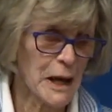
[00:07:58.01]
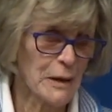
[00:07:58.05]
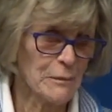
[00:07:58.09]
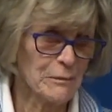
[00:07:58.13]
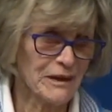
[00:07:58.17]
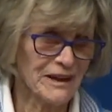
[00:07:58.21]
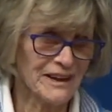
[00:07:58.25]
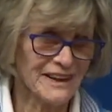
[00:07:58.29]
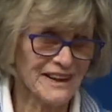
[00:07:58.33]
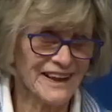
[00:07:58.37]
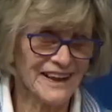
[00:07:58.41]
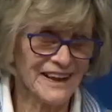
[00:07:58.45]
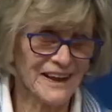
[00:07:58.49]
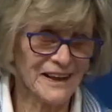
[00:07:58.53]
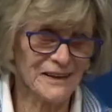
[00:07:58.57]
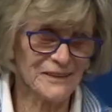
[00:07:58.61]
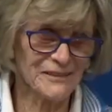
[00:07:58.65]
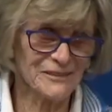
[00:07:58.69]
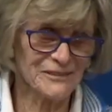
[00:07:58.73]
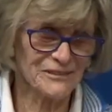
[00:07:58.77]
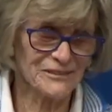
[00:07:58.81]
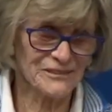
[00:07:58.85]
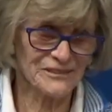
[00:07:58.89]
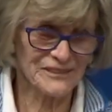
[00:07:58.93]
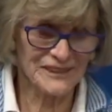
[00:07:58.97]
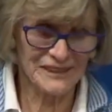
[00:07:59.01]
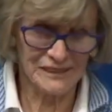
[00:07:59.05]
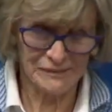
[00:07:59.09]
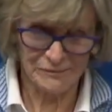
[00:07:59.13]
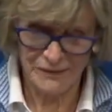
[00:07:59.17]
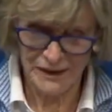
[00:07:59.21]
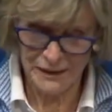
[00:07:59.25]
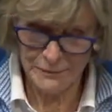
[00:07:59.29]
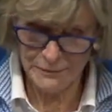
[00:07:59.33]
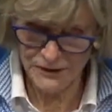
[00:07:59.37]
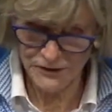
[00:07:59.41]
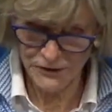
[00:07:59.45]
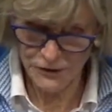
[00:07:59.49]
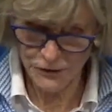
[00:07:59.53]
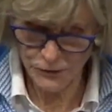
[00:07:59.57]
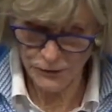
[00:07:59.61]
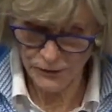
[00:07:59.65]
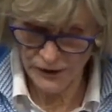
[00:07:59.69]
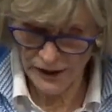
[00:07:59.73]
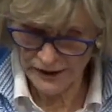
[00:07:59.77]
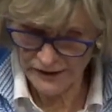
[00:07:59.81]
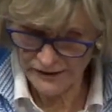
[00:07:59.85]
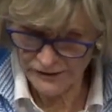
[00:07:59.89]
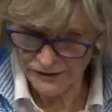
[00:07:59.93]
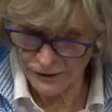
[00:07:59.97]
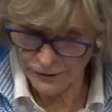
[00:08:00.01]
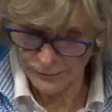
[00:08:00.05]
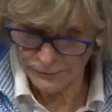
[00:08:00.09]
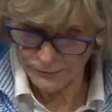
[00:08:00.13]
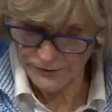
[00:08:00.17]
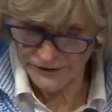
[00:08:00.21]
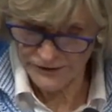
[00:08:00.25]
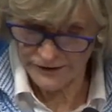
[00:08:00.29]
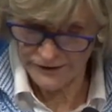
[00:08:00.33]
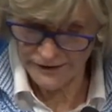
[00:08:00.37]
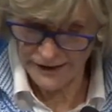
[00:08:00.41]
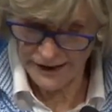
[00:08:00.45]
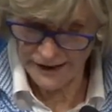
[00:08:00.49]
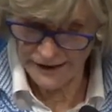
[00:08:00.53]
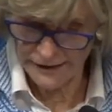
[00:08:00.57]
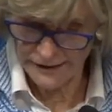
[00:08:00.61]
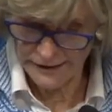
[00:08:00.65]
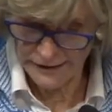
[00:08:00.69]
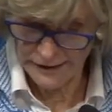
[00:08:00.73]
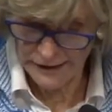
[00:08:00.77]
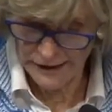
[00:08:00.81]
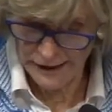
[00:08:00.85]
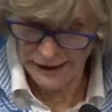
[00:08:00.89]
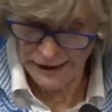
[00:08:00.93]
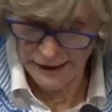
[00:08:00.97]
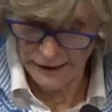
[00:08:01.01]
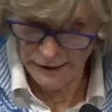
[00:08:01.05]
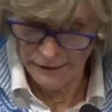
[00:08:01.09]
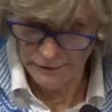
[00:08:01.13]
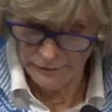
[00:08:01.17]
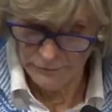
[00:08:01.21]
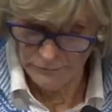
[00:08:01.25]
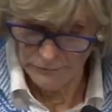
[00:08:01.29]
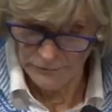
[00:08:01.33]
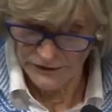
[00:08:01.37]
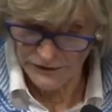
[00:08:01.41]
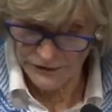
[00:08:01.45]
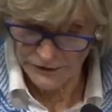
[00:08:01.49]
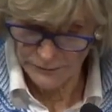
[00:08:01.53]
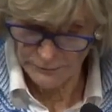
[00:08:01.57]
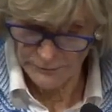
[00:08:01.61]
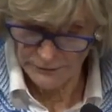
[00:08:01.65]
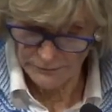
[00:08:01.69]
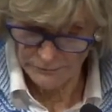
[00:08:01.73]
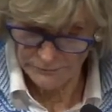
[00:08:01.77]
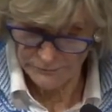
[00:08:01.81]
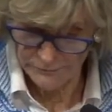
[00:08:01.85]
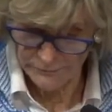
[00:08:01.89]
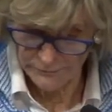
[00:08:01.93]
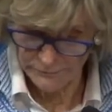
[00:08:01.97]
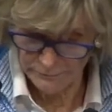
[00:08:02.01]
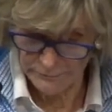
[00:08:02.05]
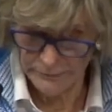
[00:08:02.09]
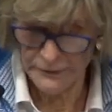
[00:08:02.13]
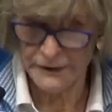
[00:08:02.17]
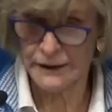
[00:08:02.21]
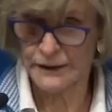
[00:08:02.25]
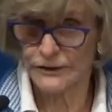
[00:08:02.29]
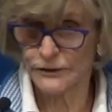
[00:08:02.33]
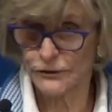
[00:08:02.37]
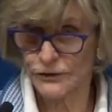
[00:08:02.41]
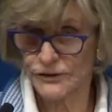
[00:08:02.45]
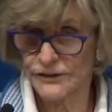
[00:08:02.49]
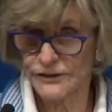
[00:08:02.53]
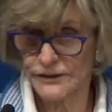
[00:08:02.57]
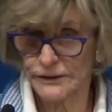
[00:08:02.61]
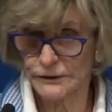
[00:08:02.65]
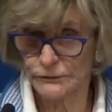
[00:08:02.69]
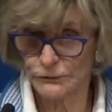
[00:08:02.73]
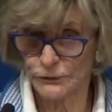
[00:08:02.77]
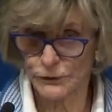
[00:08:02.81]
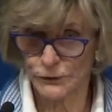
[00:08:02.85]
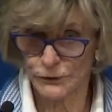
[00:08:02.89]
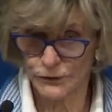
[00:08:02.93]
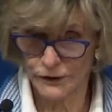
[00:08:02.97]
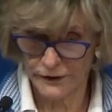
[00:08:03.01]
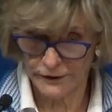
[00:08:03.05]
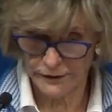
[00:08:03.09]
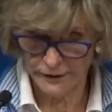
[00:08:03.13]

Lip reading: But maybe two excerpts tonight, which might be interesting for you to